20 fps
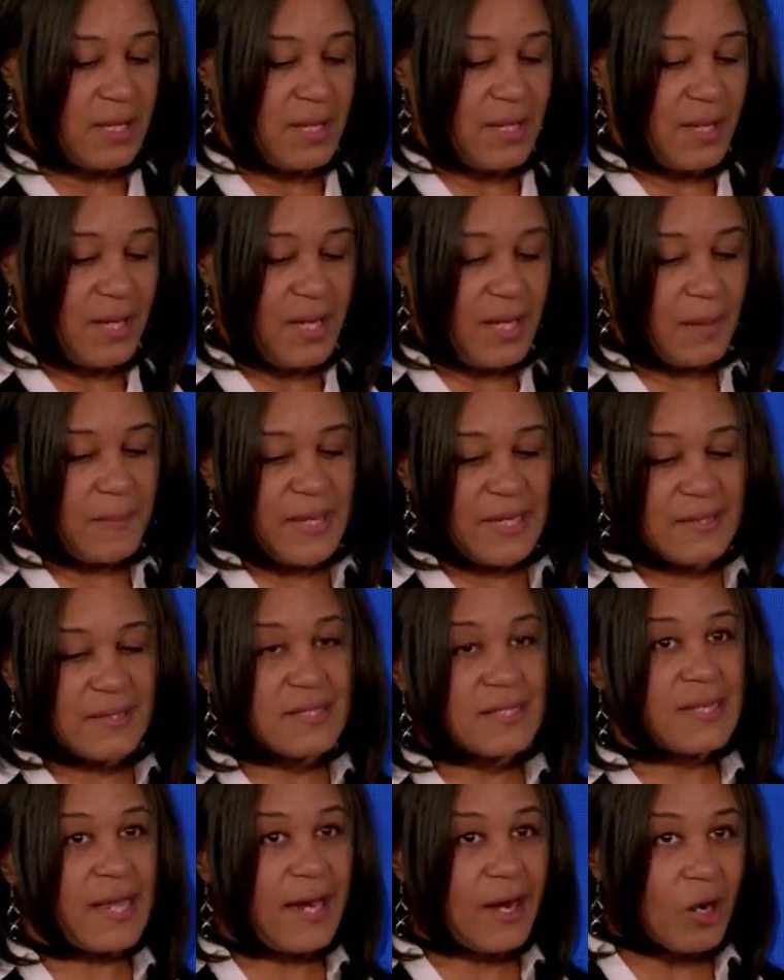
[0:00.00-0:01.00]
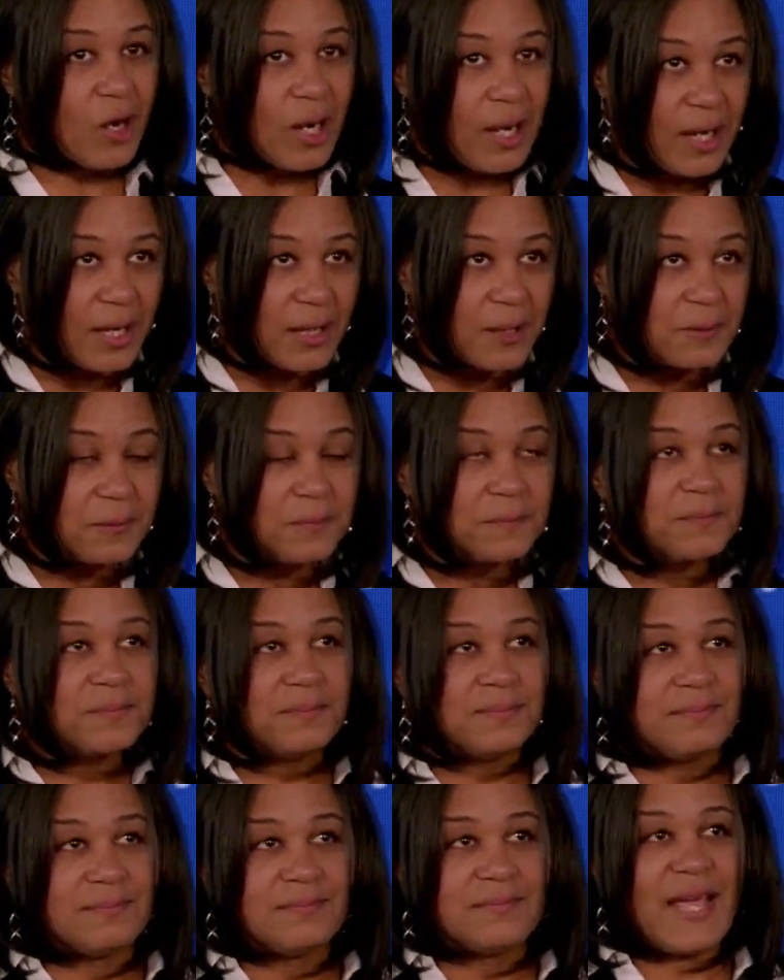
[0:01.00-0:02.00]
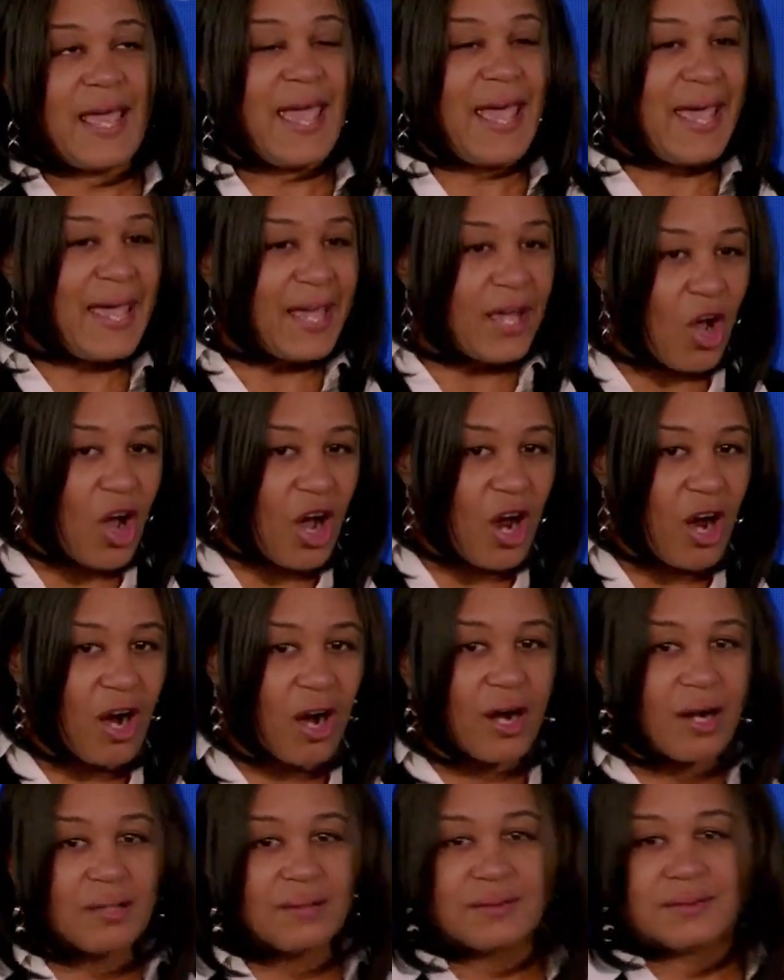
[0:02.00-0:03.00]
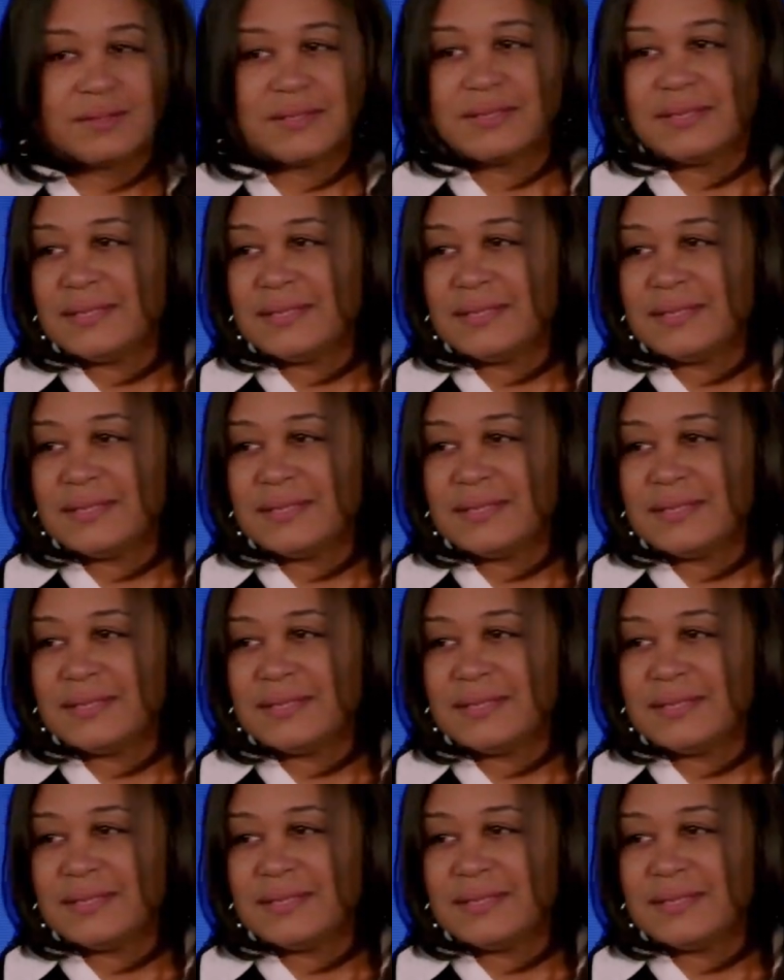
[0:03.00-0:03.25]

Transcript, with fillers: him and Sarah, Hagar,